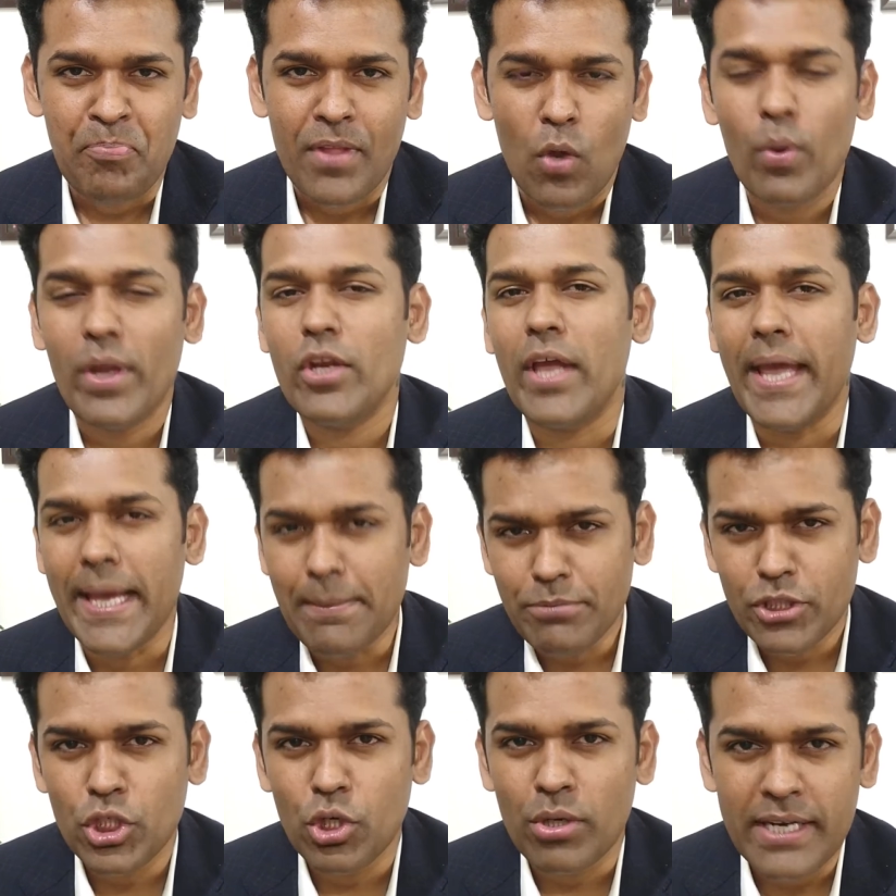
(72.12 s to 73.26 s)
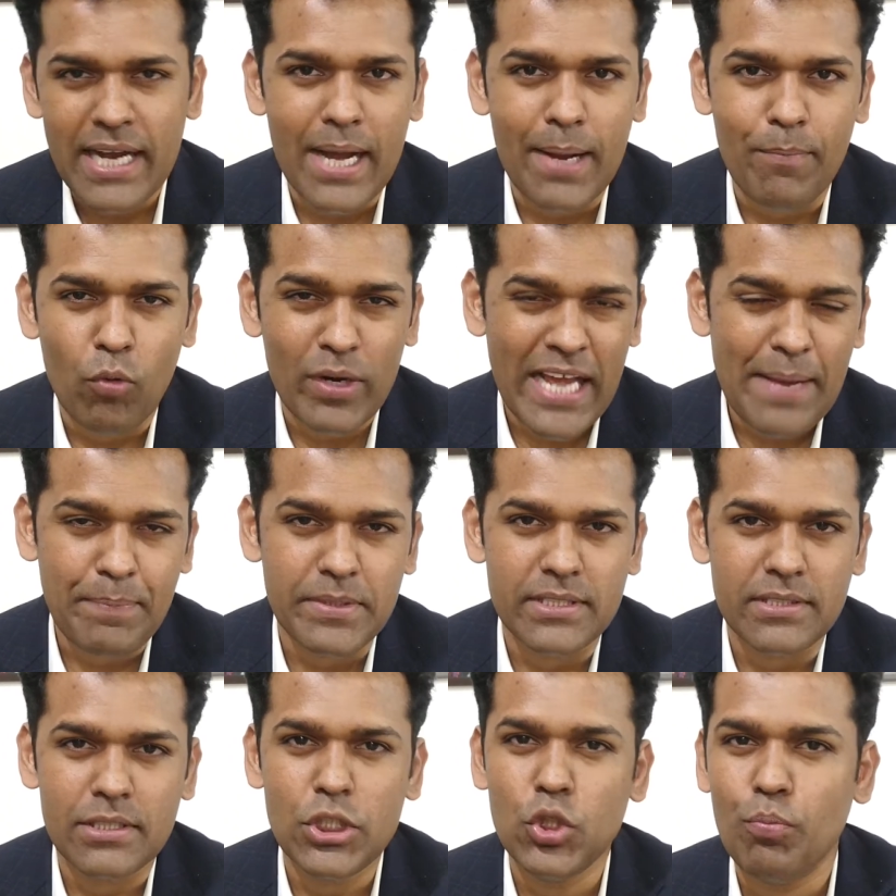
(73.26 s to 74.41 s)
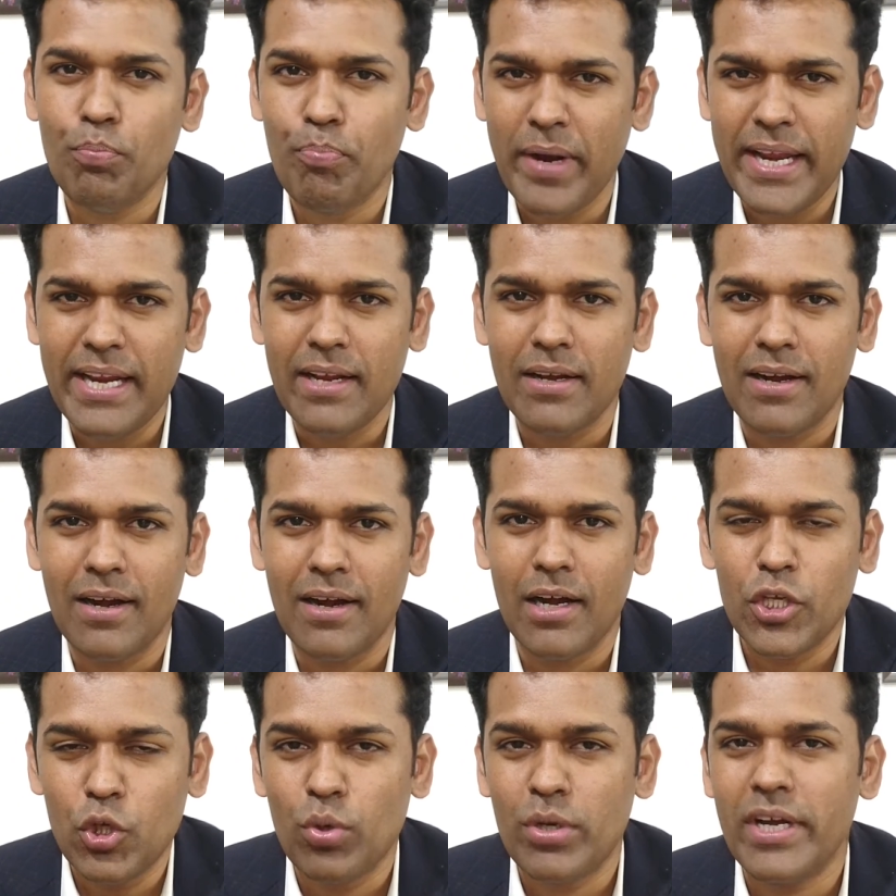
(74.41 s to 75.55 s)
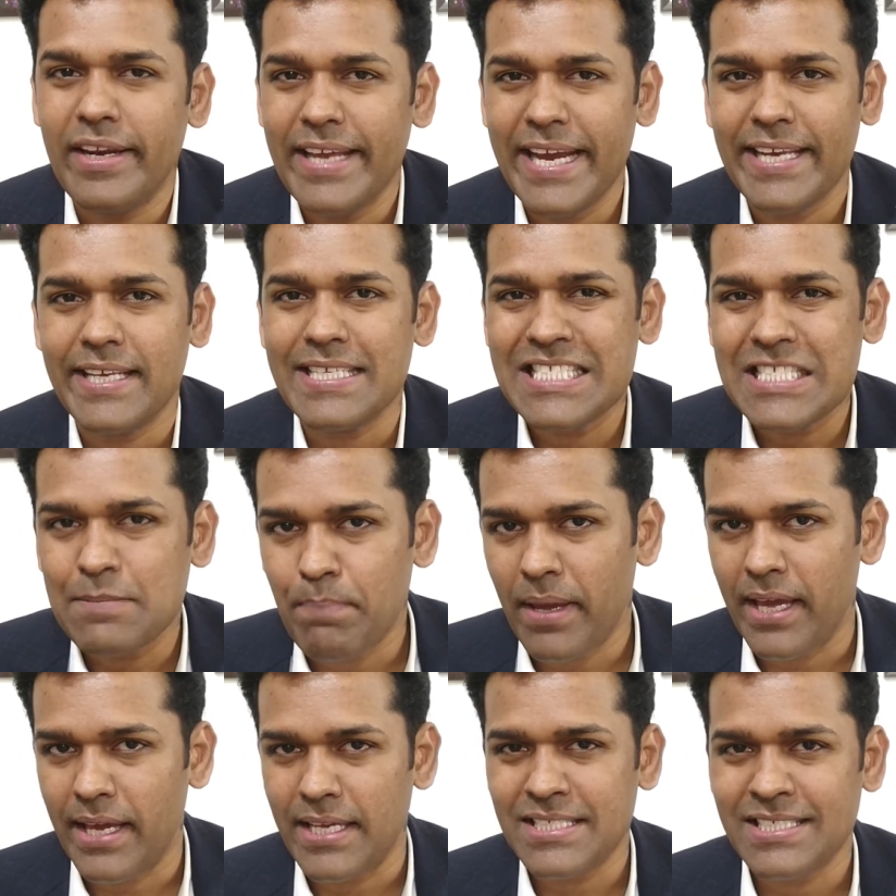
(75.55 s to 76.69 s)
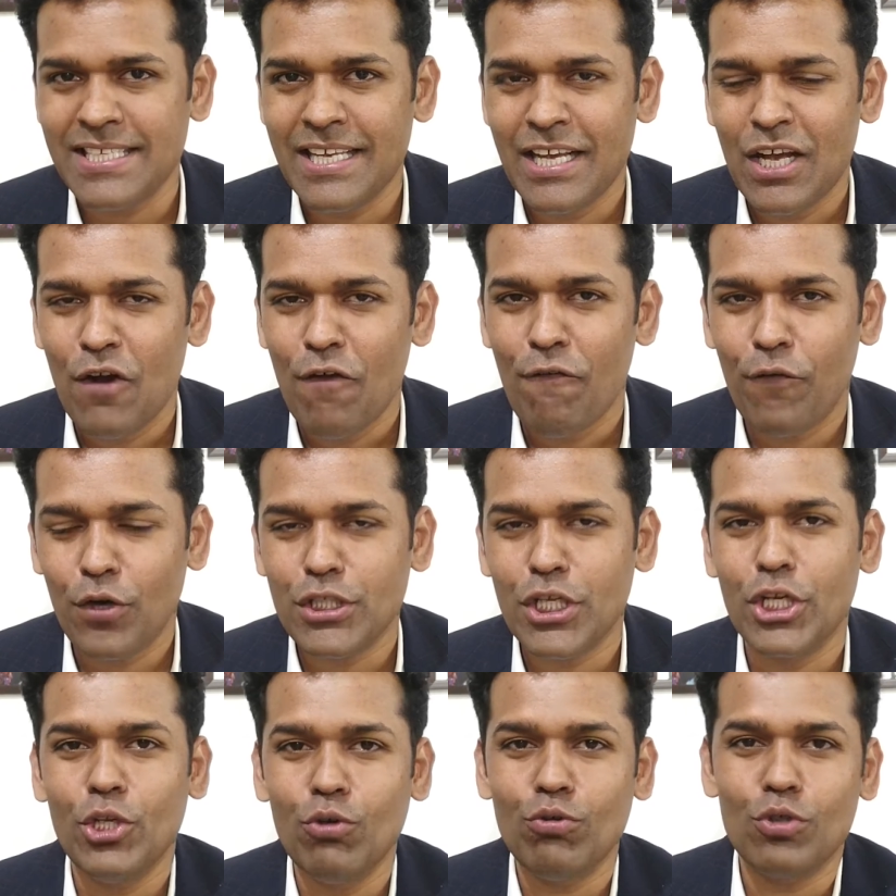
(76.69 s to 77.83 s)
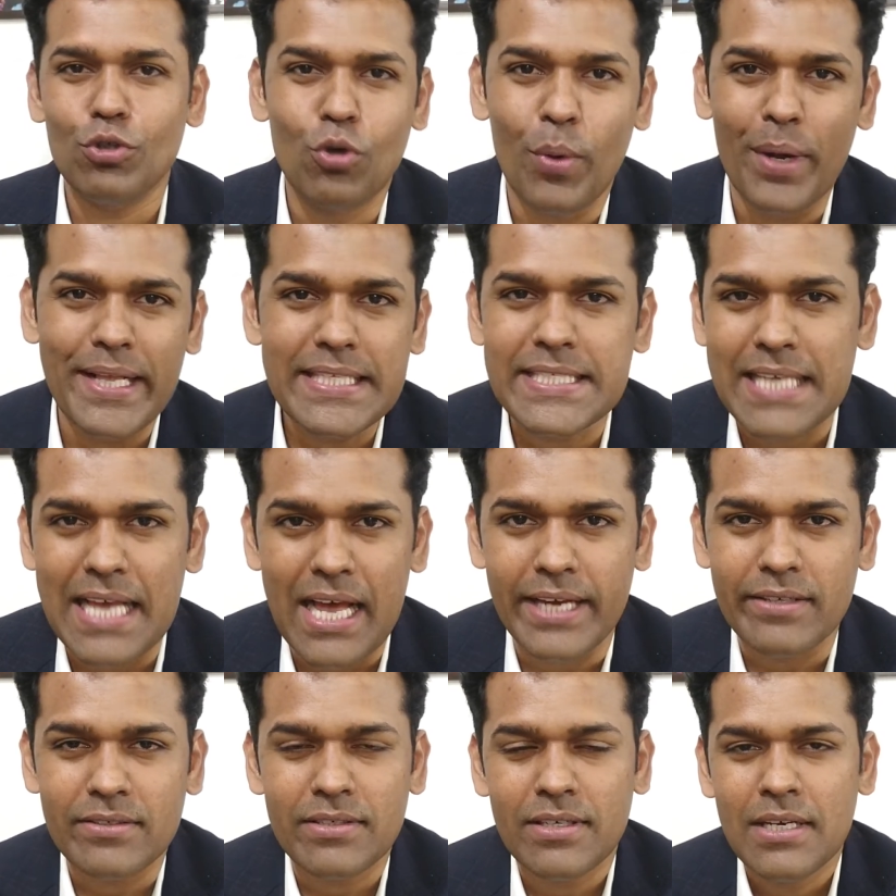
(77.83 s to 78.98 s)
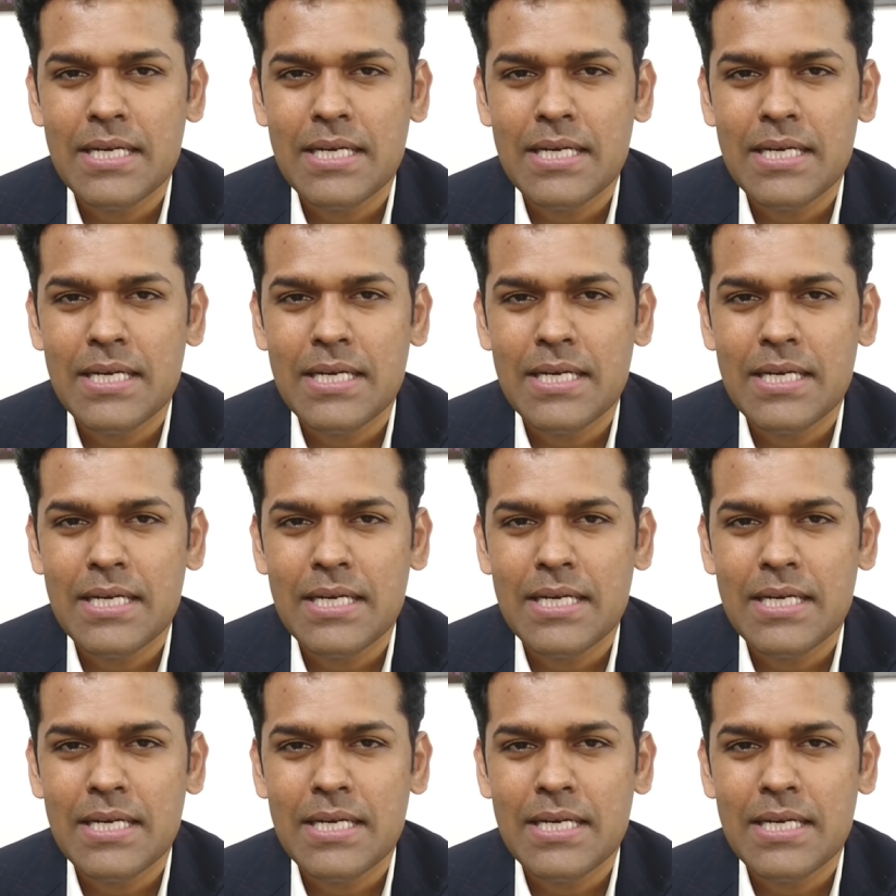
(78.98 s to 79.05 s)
When you empty your cup, what happens? You create a space for the new to go inside.